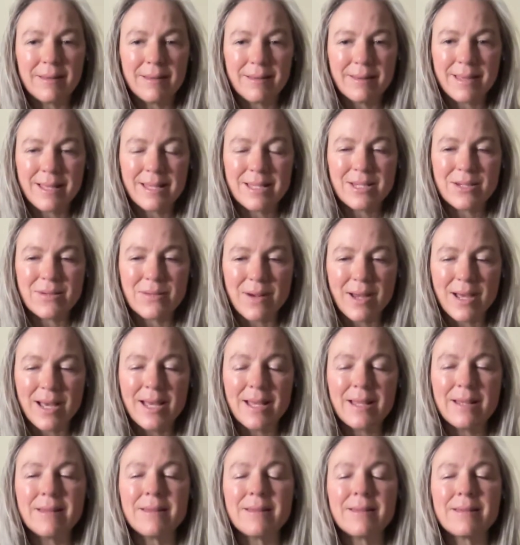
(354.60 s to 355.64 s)
that's
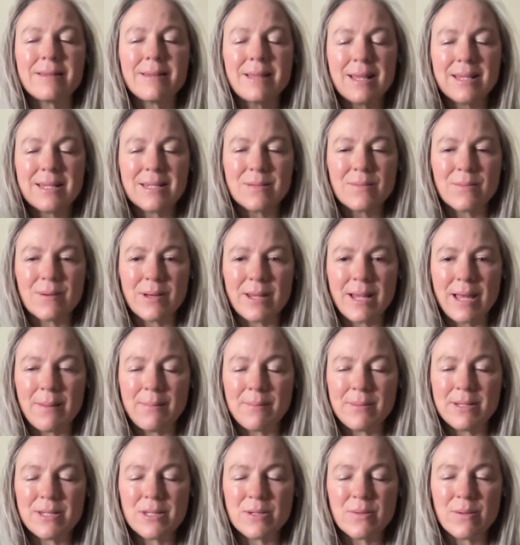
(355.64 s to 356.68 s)
right. That's what
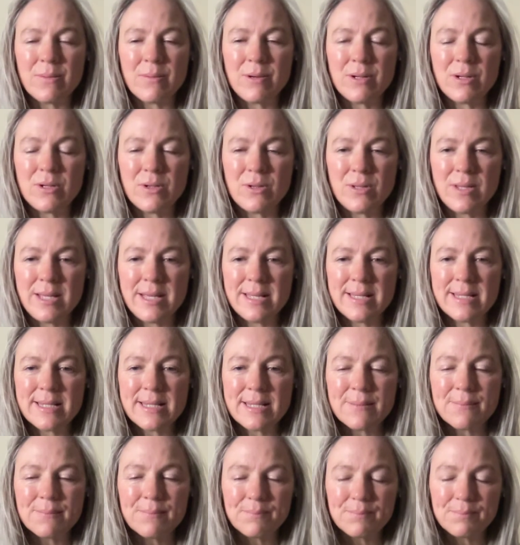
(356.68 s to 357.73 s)
happens when we do
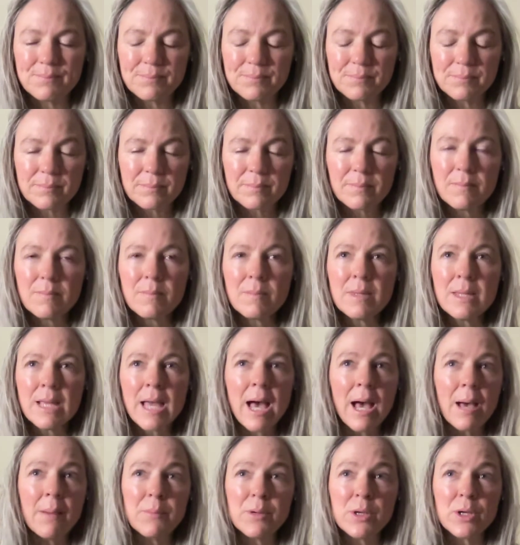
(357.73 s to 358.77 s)
this.
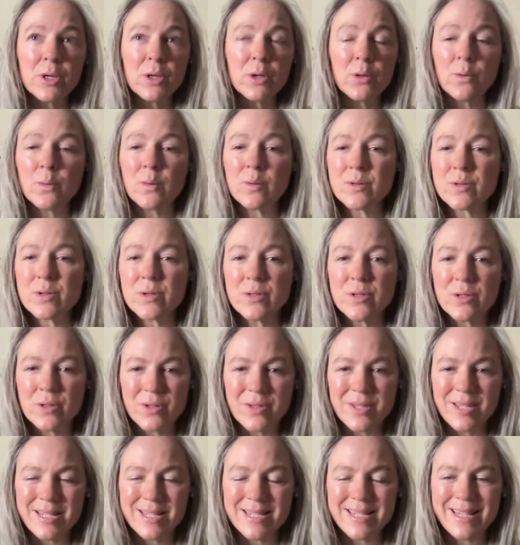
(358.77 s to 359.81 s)
You can also do
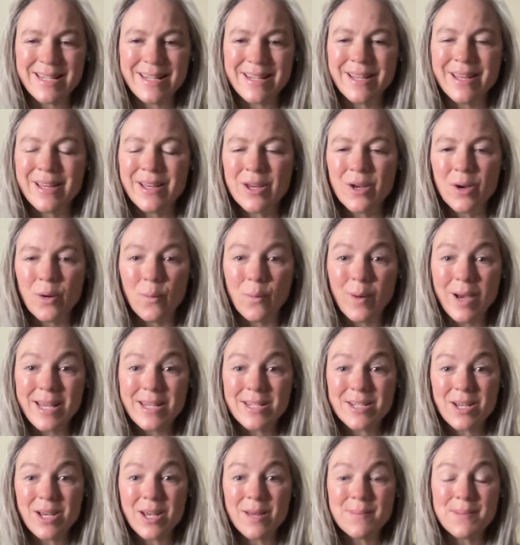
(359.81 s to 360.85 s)
this in wait
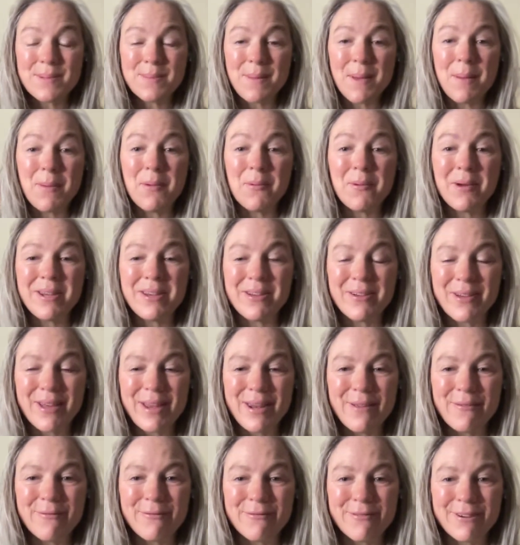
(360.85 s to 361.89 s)
times, maybe when you're
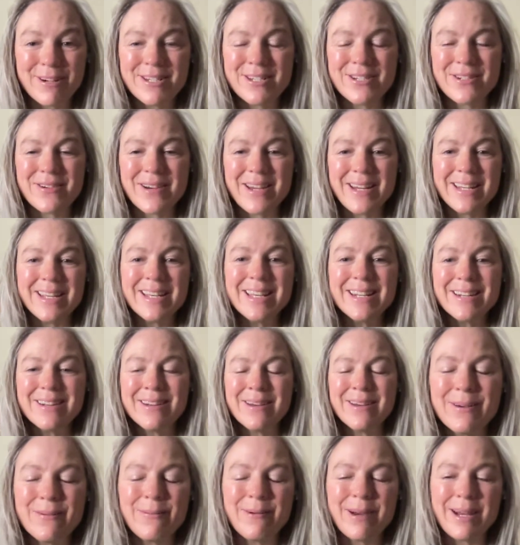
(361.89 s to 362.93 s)
getting frustrated,
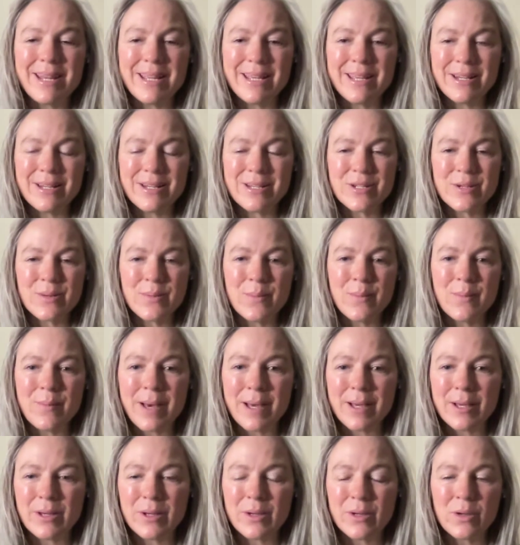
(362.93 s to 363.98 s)
waiting in a
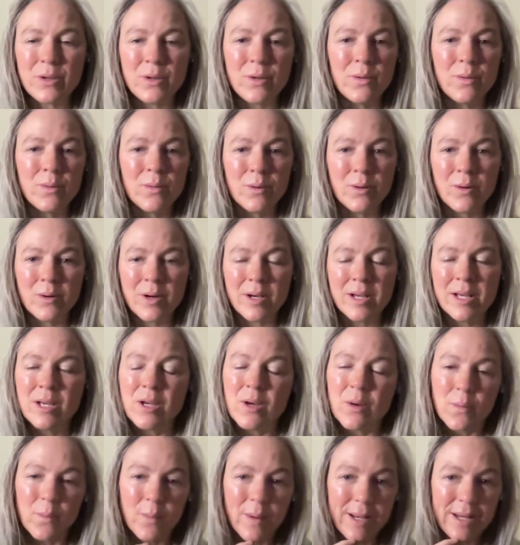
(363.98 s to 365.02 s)
supermarket queue or
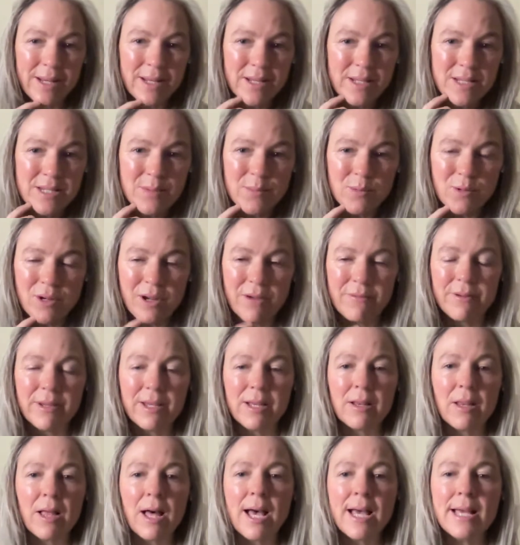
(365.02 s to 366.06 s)
waiting at some traffic
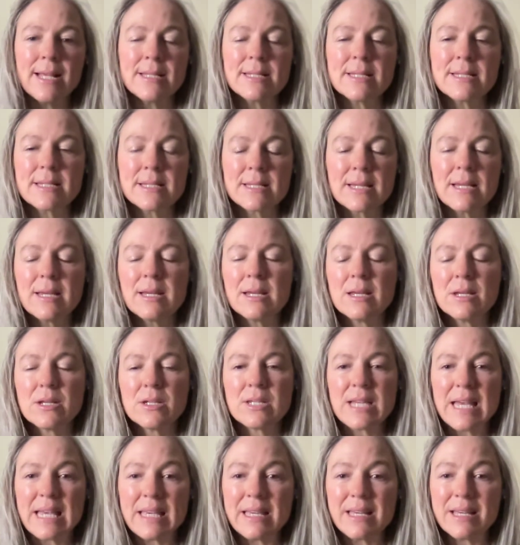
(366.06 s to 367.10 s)
lights.
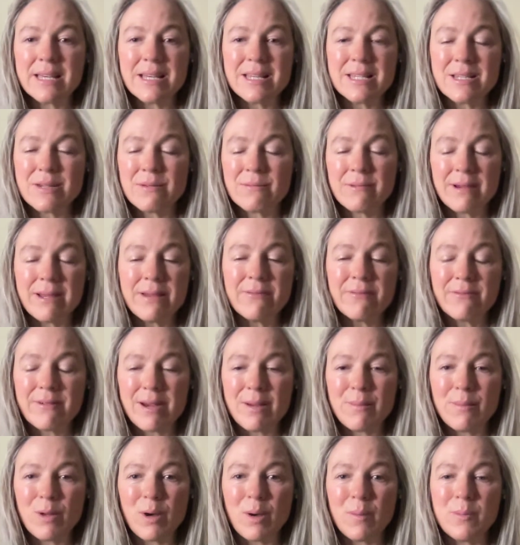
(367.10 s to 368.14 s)
Take it as a
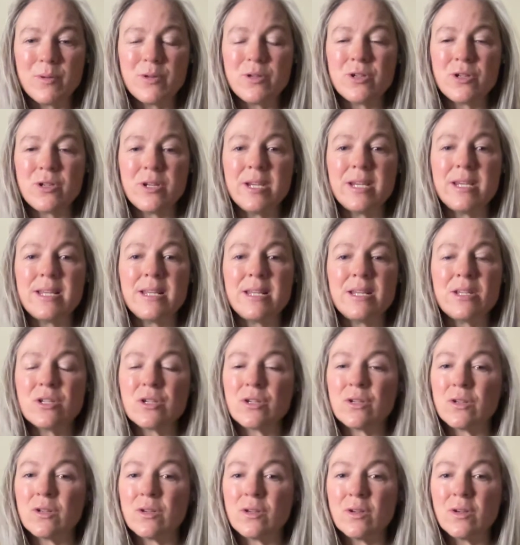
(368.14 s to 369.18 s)
reframe, the opportunity
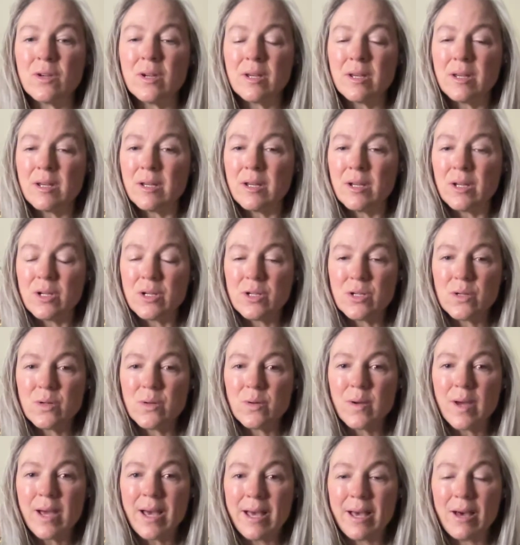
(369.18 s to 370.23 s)
to
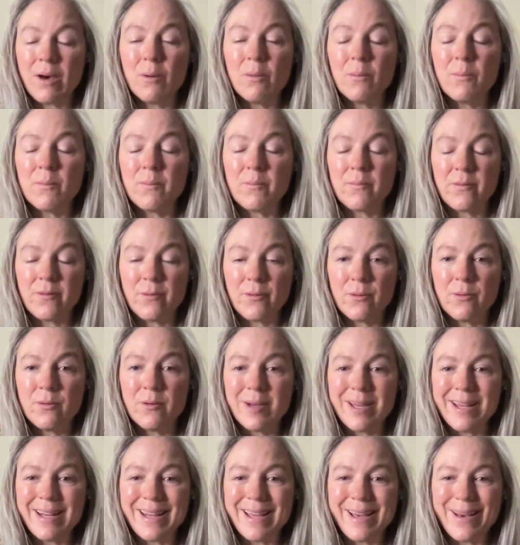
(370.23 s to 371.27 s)
do a helpful
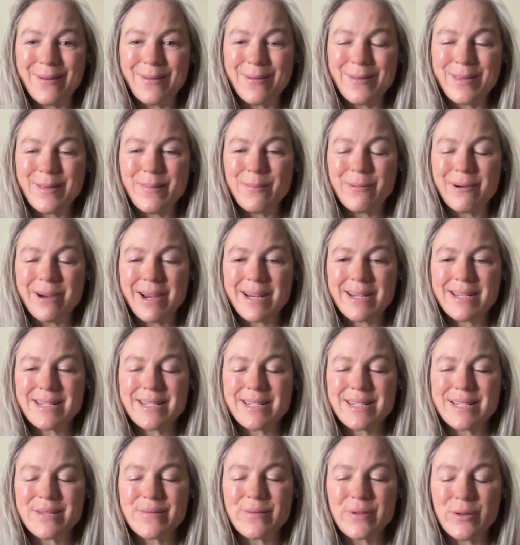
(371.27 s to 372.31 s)
and healthy
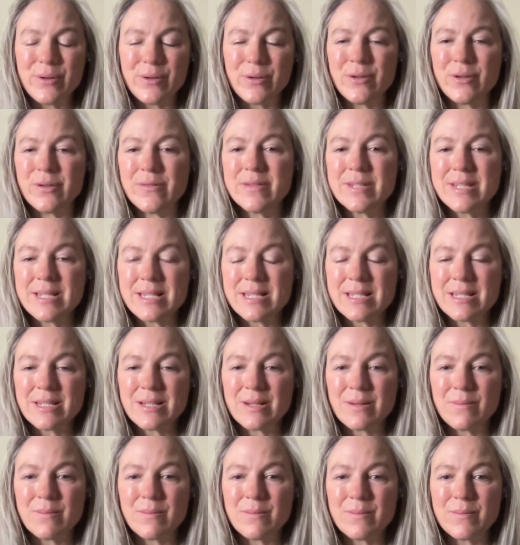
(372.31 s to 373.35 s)
practice for your nervous
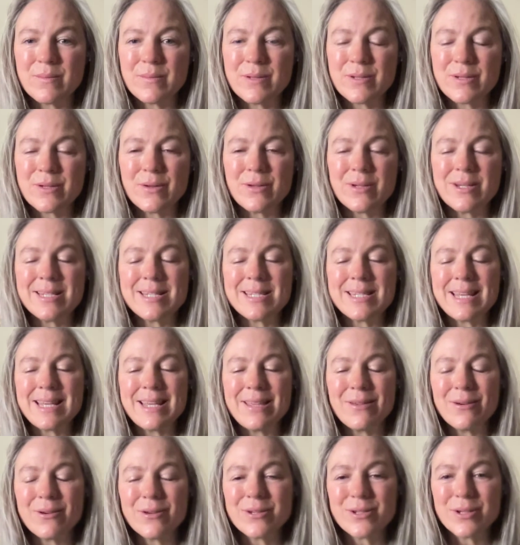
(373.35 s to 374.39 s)
system. So see
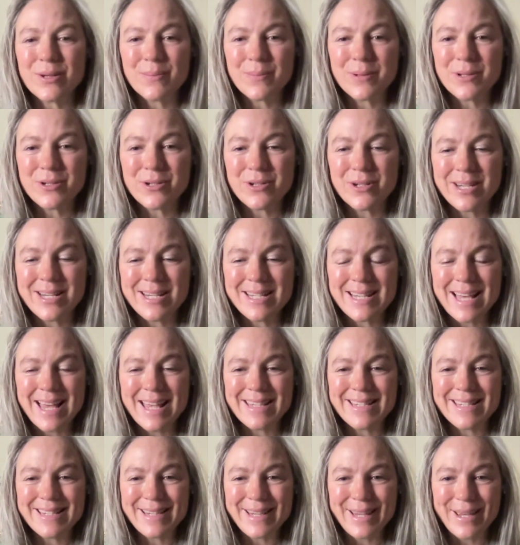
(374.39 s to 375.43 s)
those opportunities
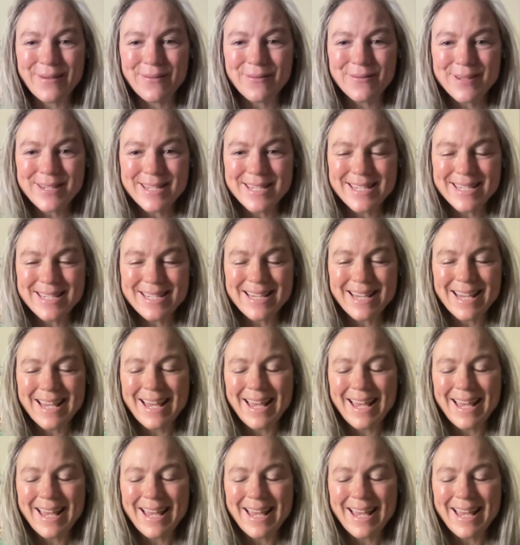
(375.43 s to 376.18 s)
as gifts.